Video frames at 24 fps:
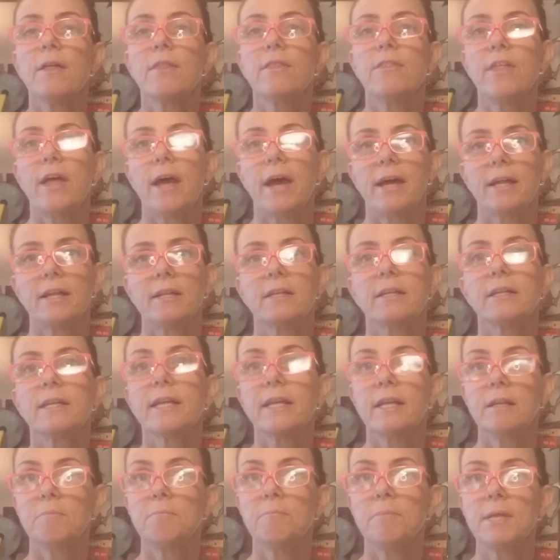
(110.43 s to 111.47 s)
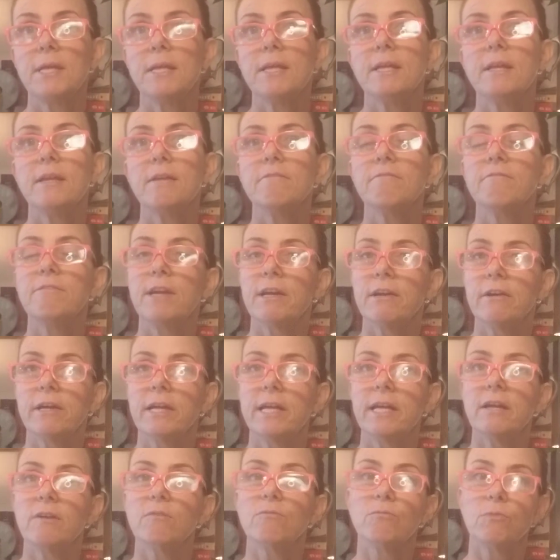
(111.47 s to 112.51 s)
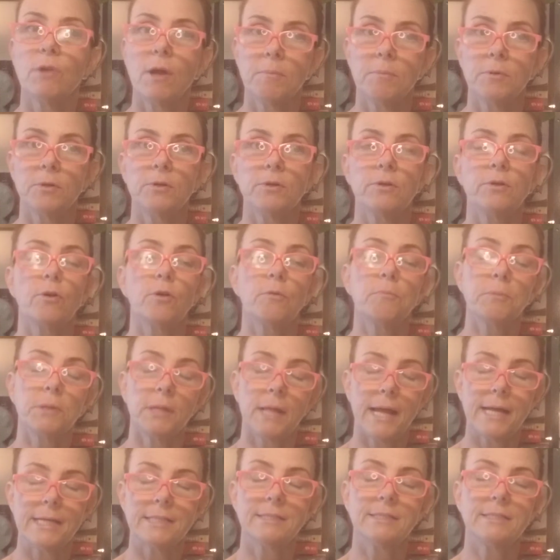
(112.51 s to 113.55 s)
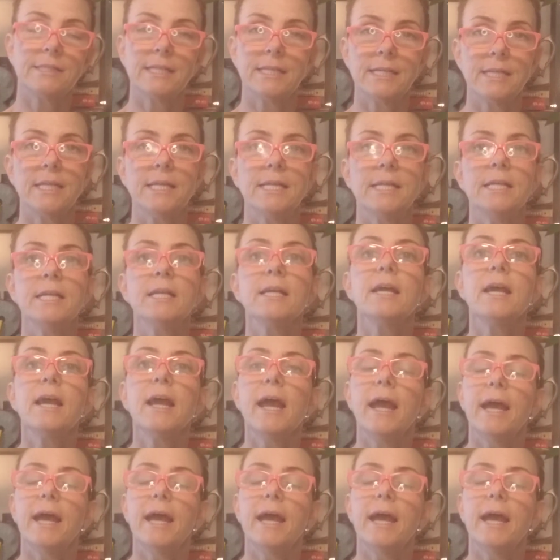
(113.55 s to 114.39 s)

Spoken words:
that can be very rubber or plasticky